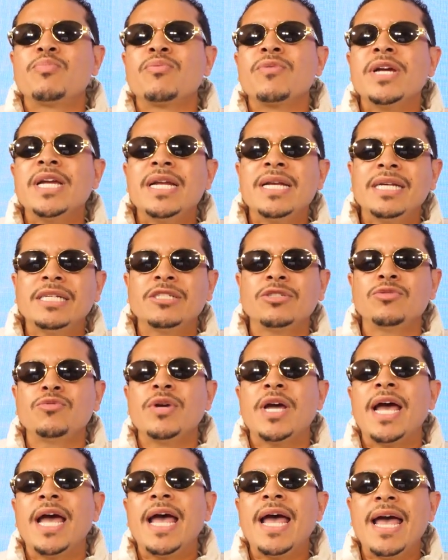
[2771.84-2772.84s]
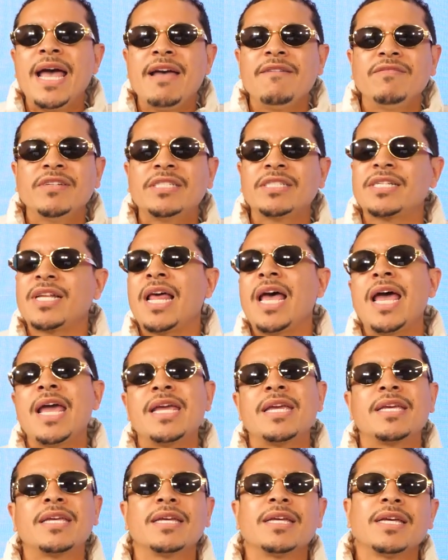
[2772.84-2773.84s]
brand that you have, it's
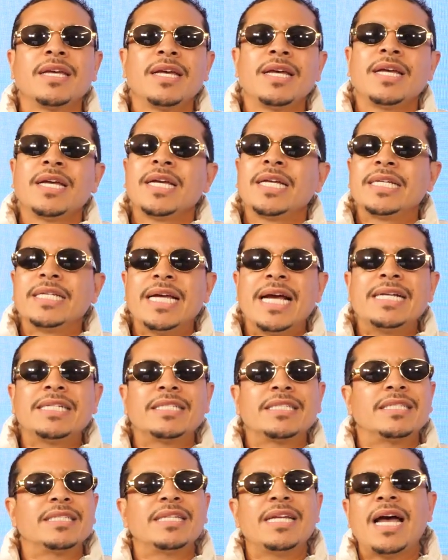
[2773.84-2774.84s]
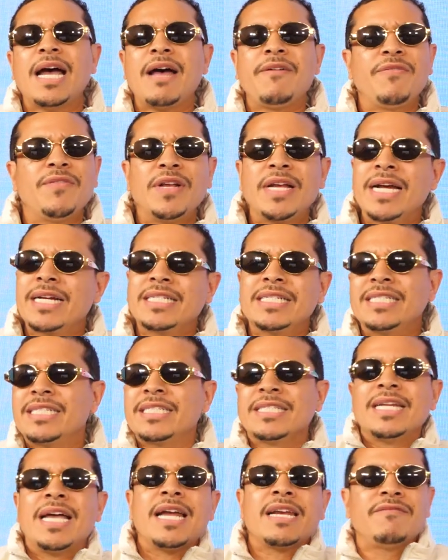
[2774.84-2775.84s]
like I feel like this
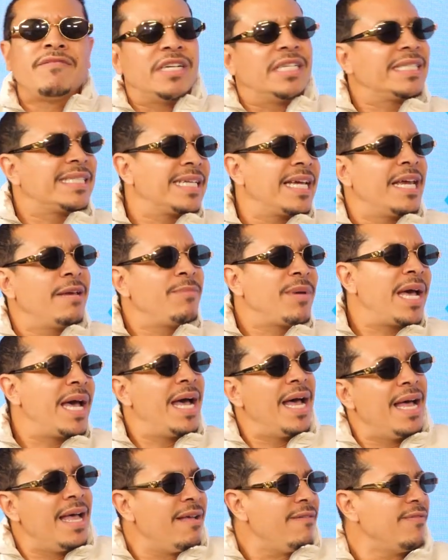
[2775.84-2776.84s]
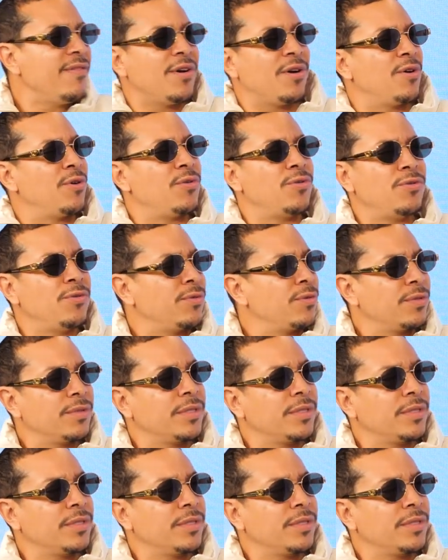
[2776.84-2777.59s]
is not even the same convo.